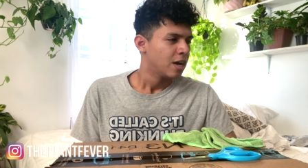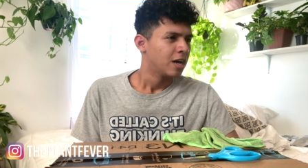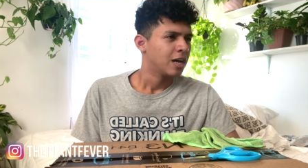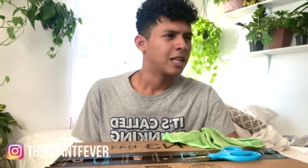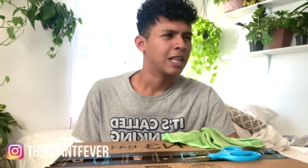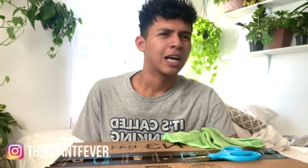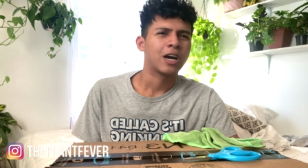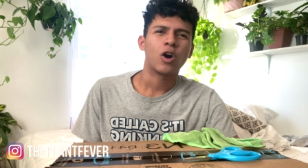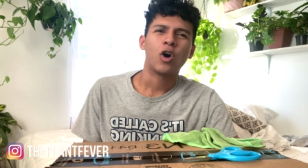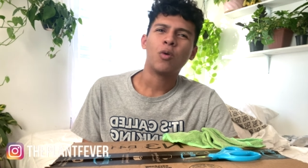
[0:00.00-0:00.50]

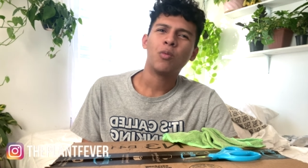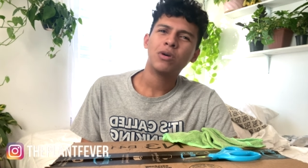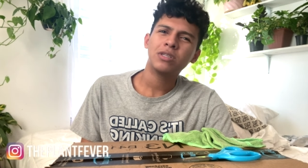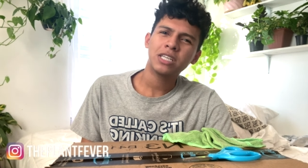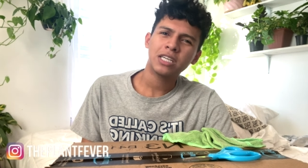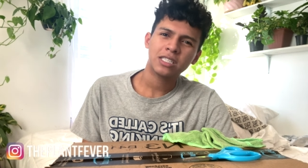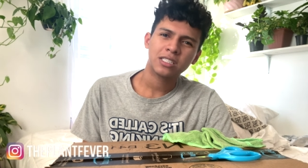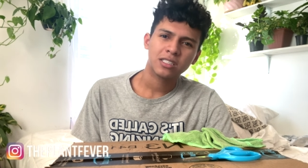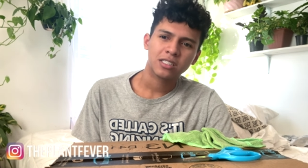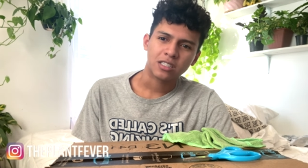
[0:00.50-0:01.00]
like almost
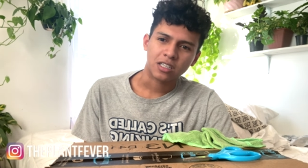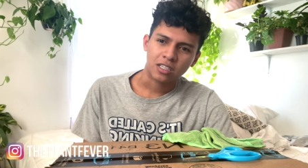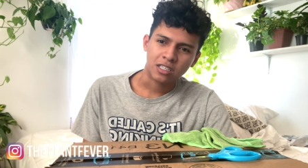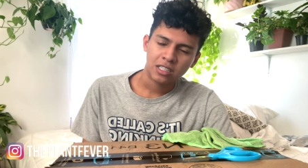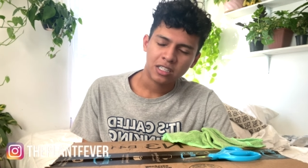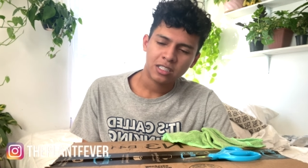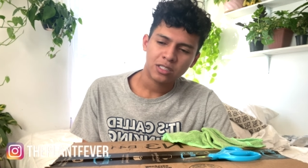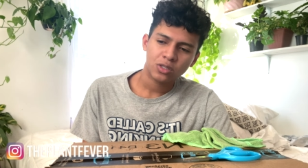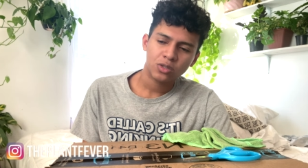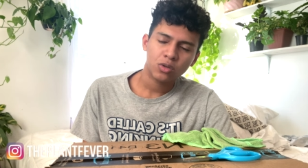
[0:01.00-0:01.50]
like
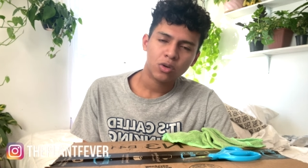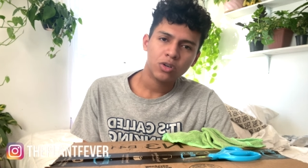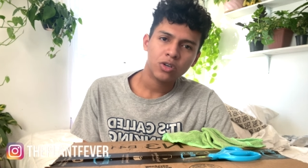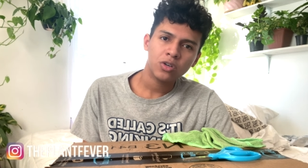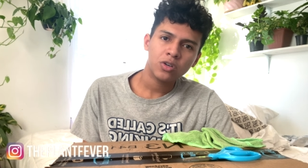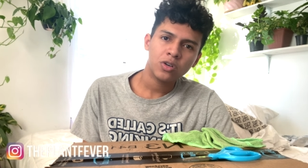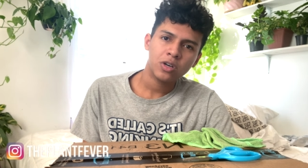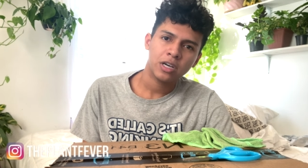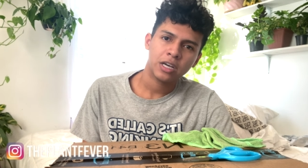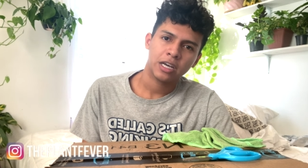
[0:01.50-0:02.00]
succulent
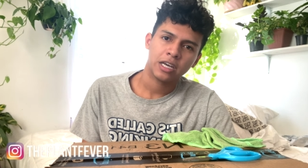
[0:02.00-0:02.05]
soil.